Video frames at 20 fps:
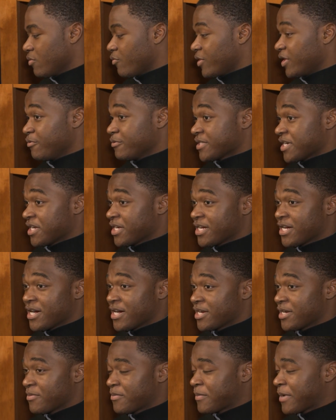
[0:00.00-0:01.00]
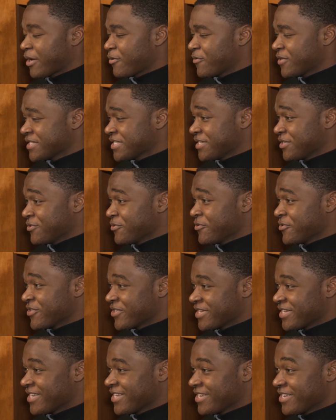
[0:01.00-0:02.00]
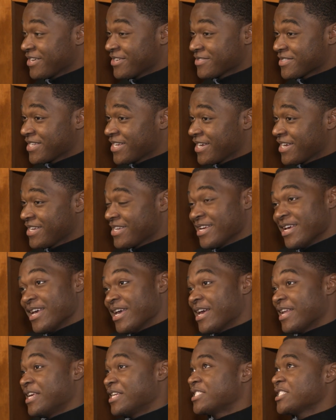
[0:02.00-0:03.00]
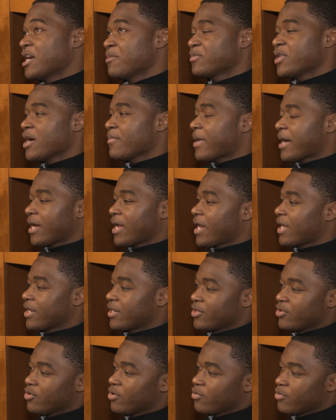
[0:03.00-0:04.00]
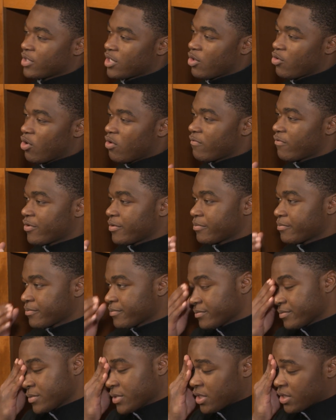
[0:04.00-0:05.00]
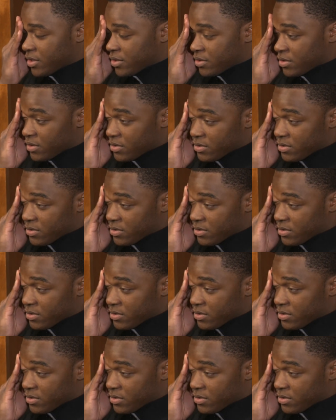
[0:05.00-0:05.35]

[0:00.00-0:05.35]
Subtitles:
when he was undercutting him, I'm like, what is he doing? You know what I'm saying? And he jumped up. I kind of knew it would go over him. Yeah.